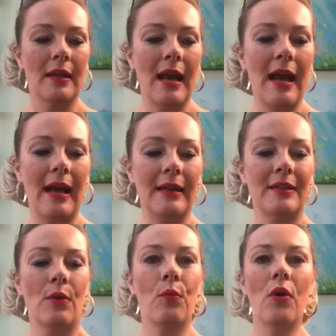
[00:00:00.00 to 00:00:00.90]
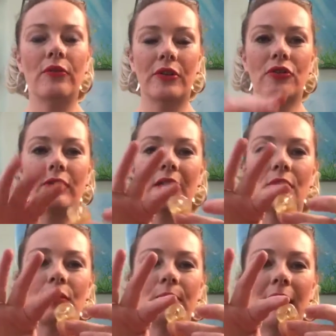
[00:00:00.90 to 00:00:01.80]
and what
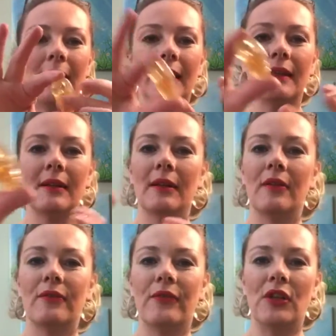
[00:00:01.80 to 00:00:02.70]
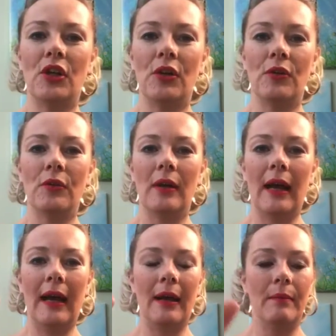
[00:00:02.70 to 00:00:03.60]
crystals mean for you,
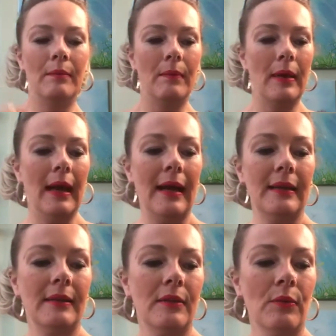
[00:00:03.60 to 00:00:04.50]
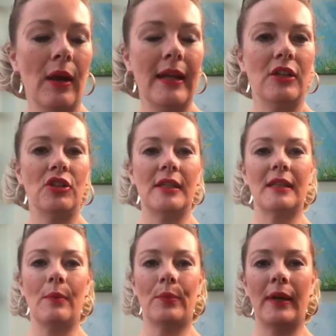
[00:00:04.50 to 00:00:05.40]
and what energies
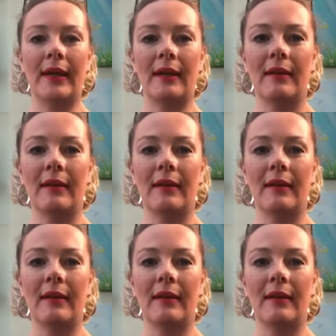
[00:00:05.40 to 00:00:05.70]
they bring.